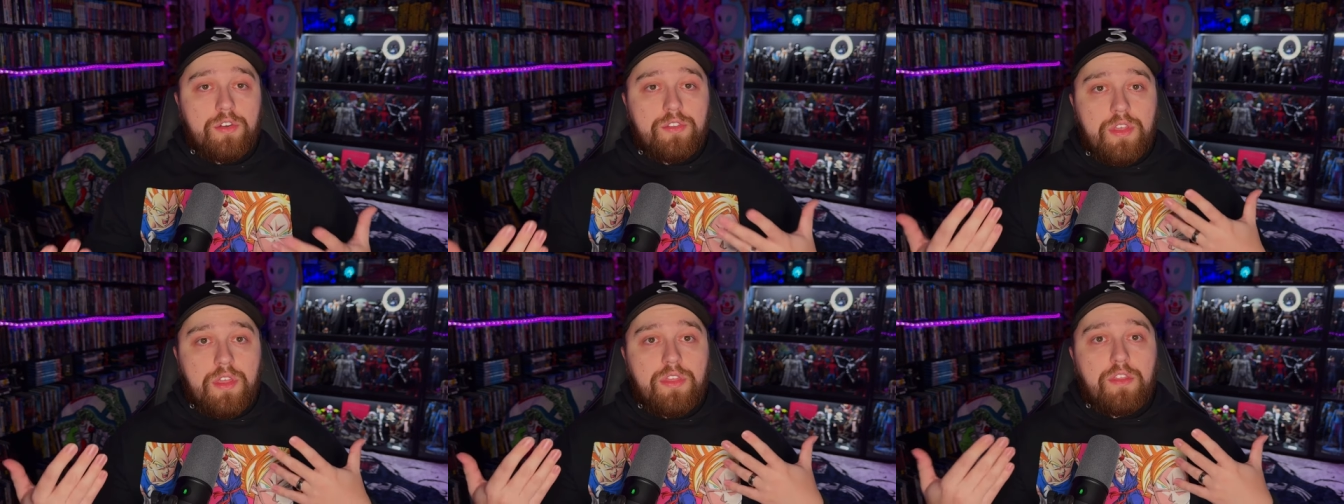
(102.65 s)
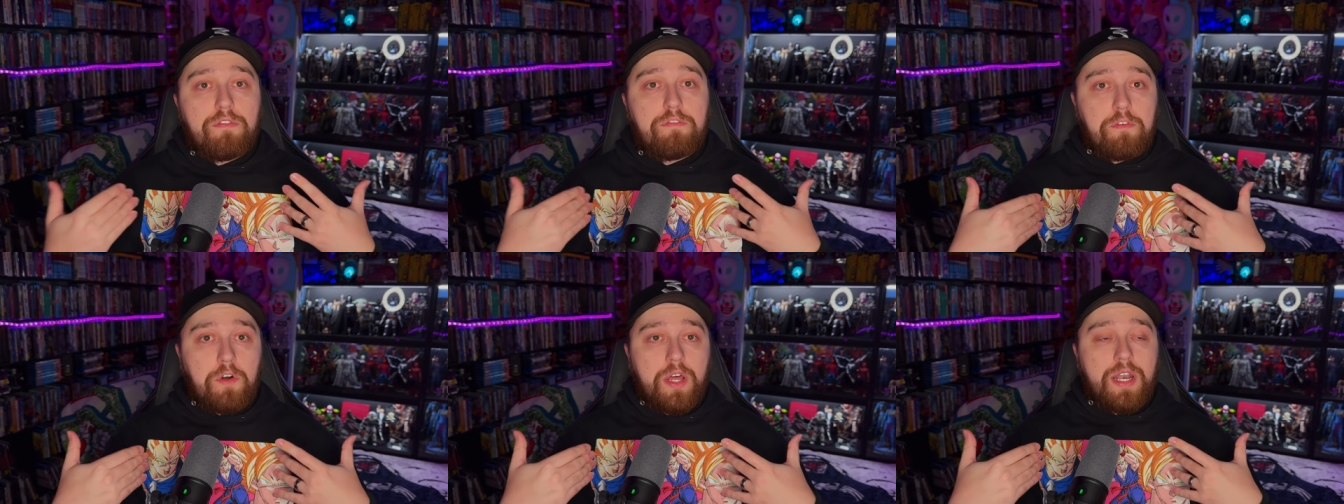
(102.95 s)
than the
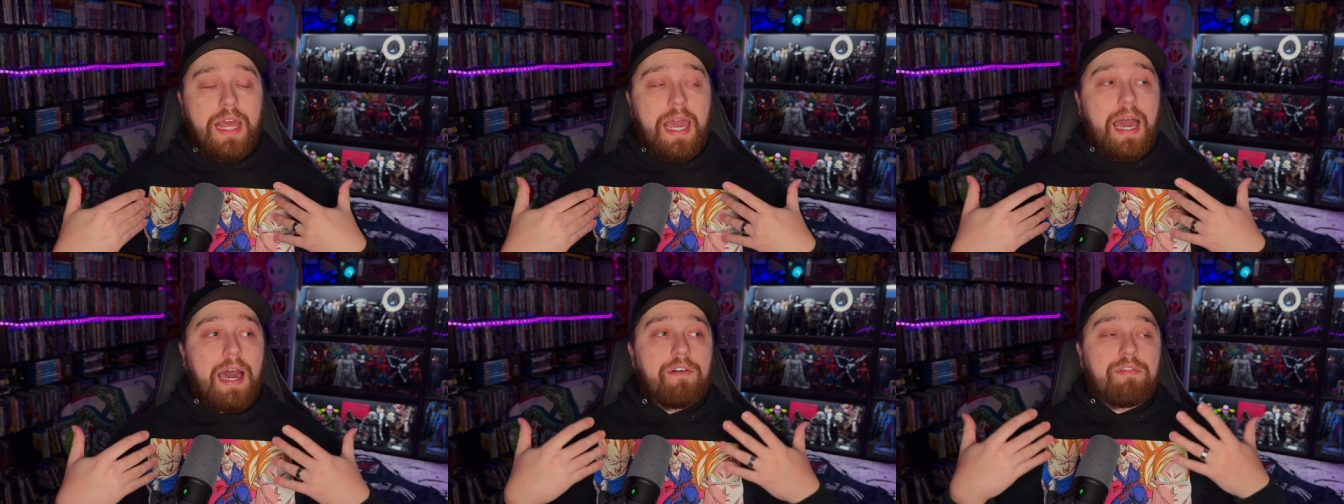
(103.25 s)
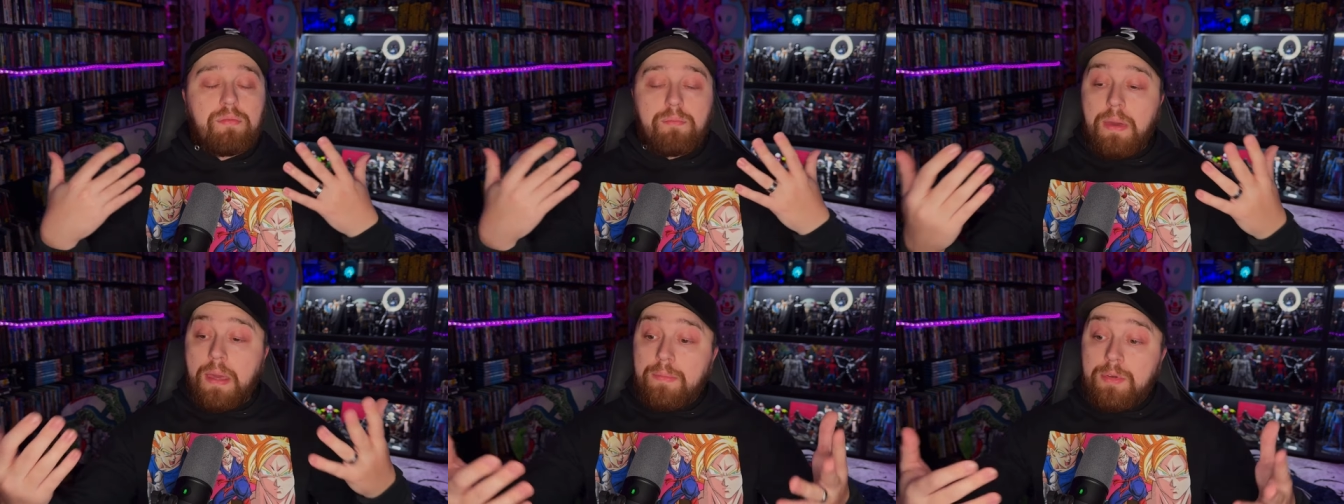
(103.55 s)
front half
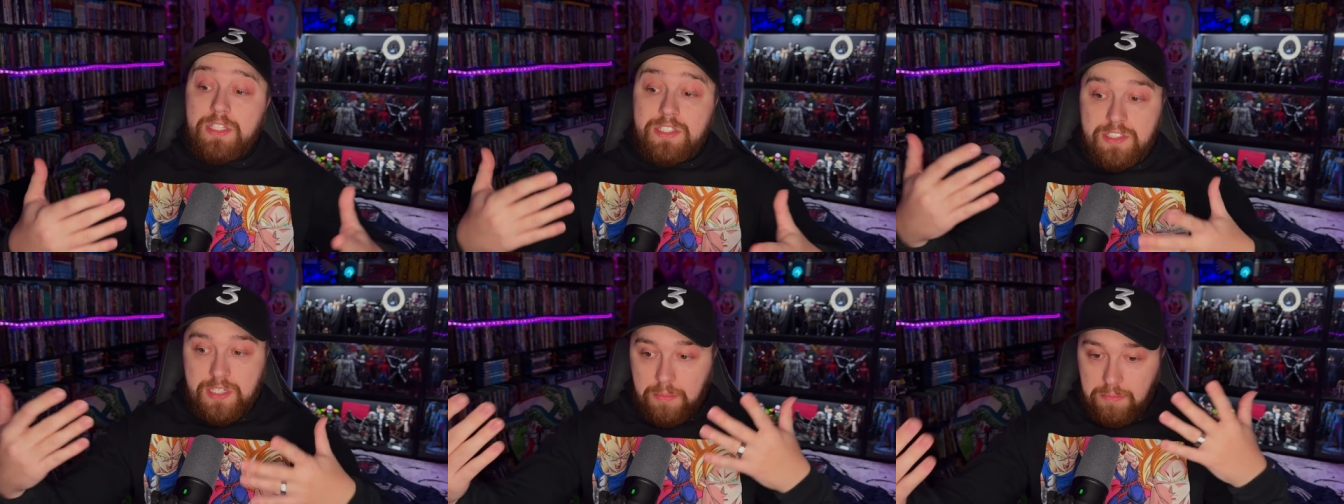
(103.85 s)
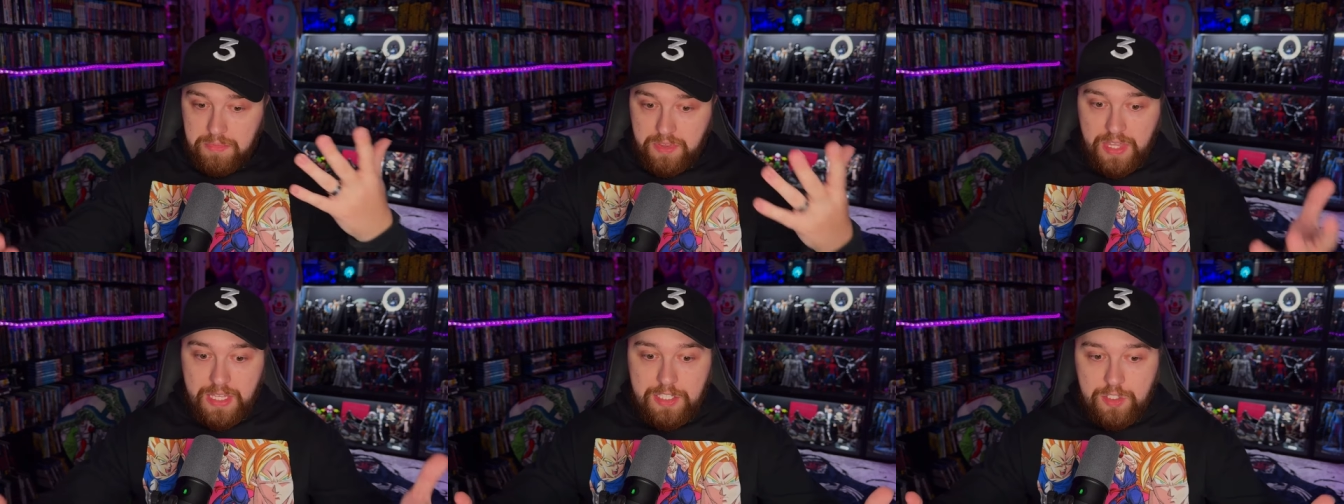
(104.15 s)
maybe some
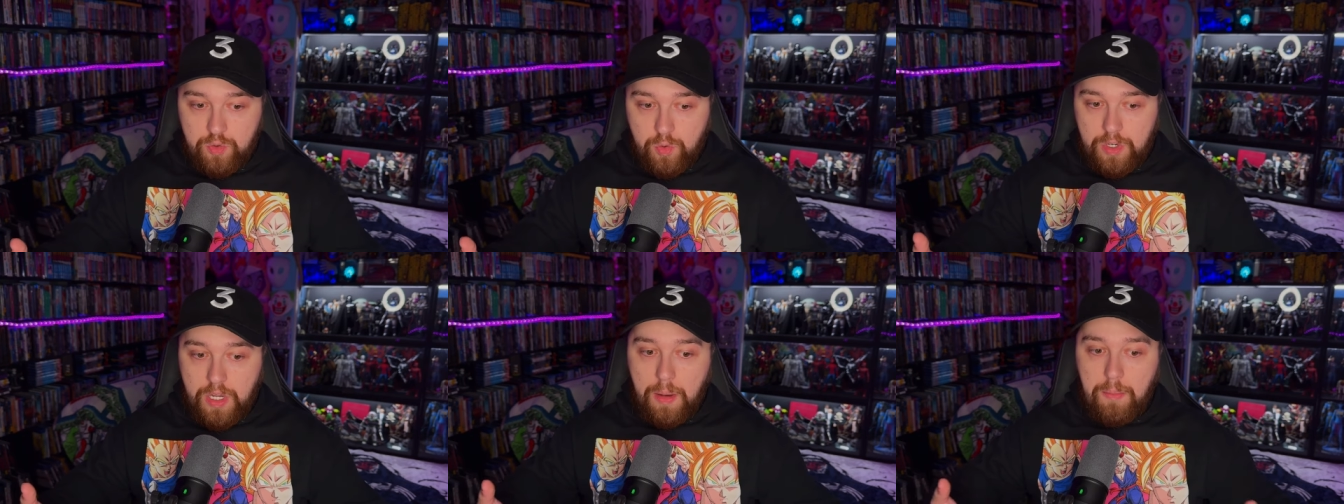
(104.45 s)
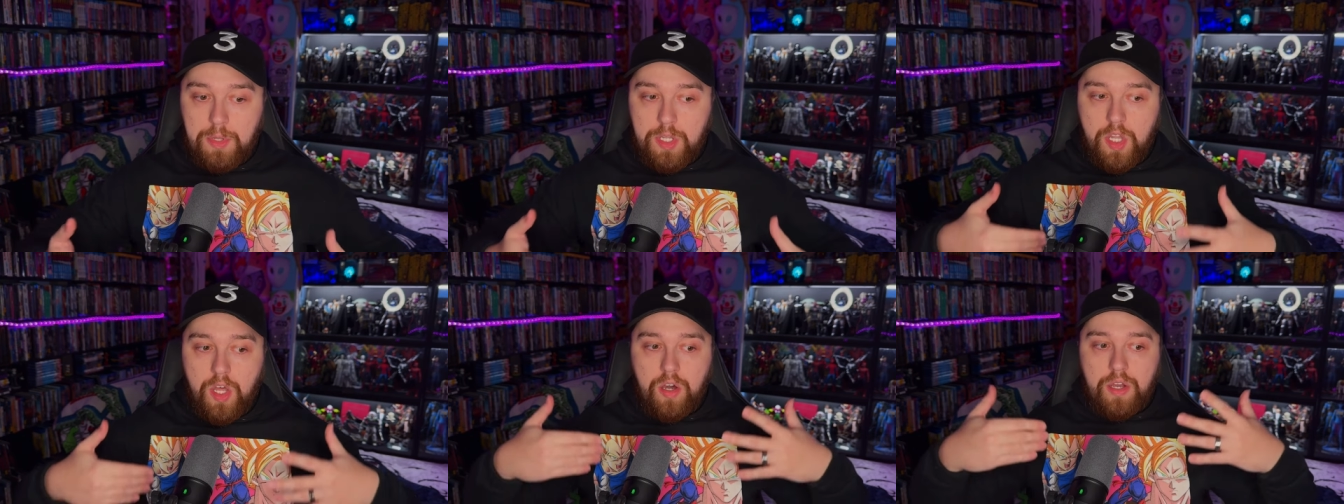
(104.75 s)
things will come
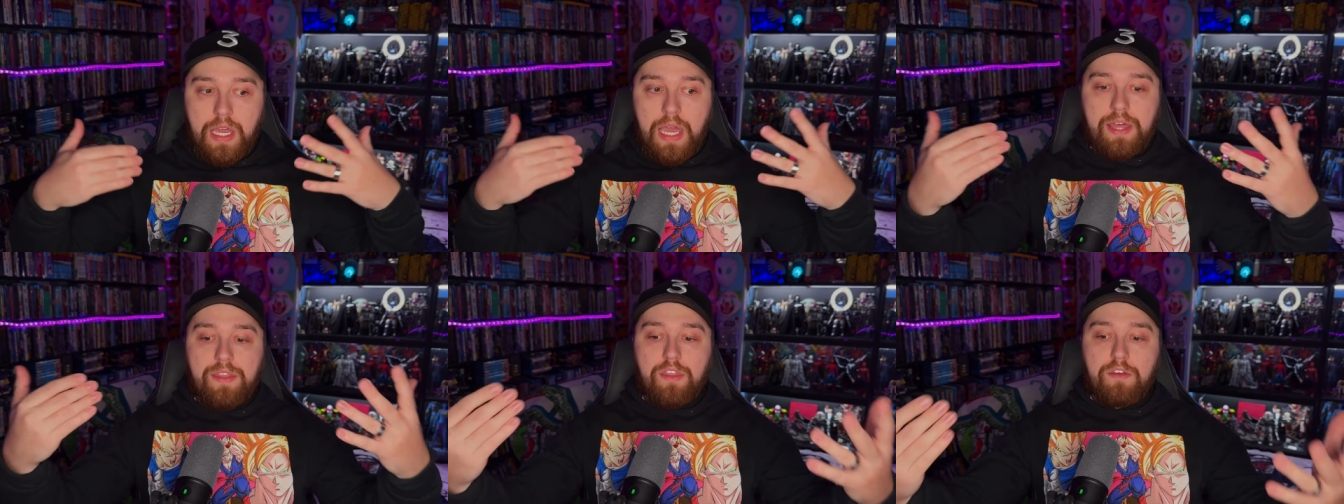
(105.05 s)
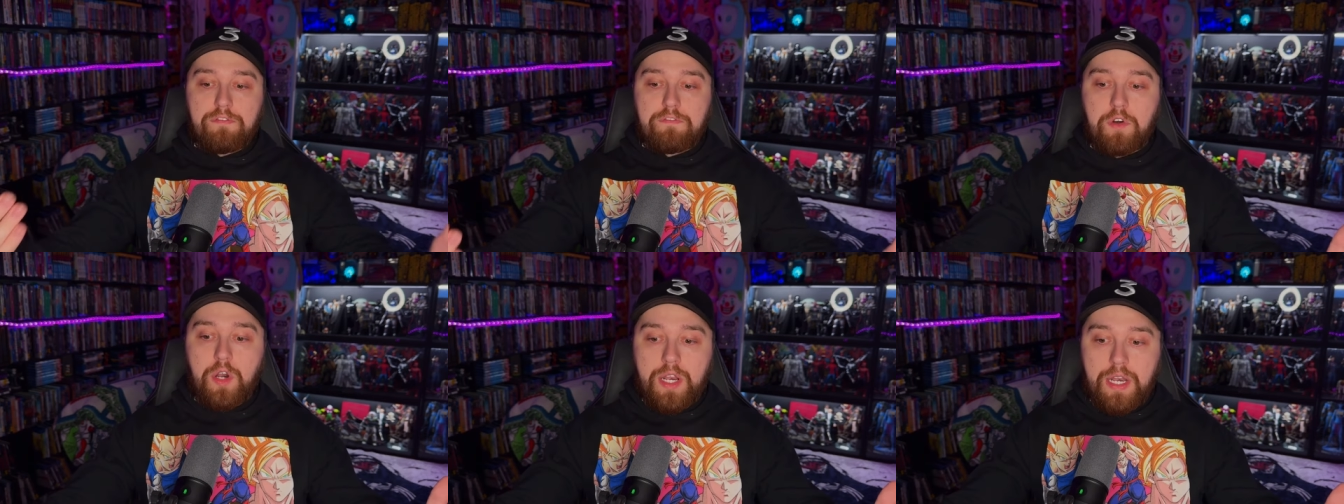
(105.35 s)
along in the
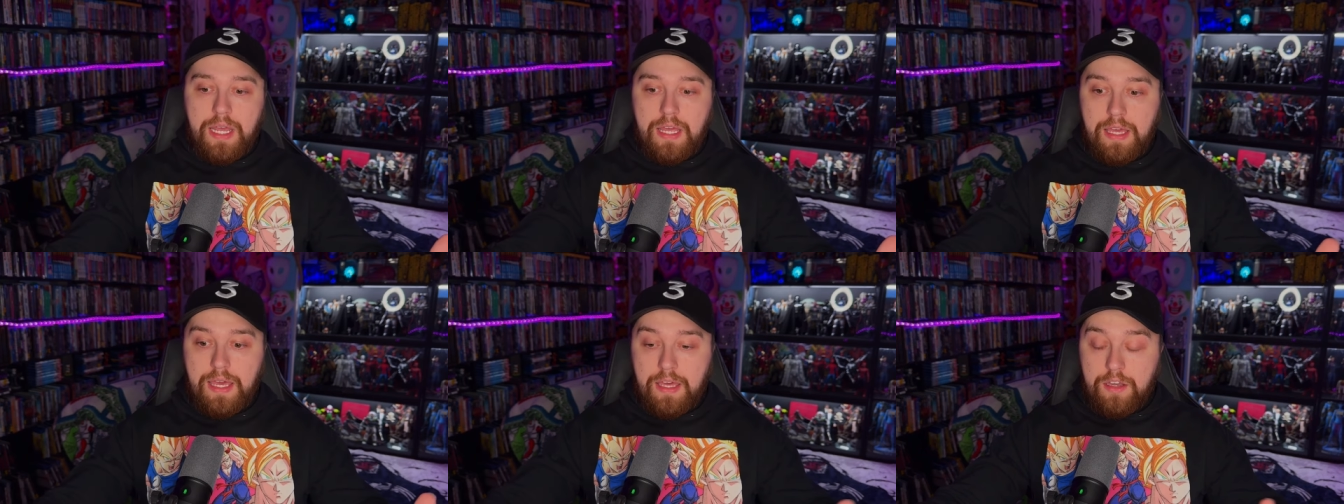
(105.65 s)
front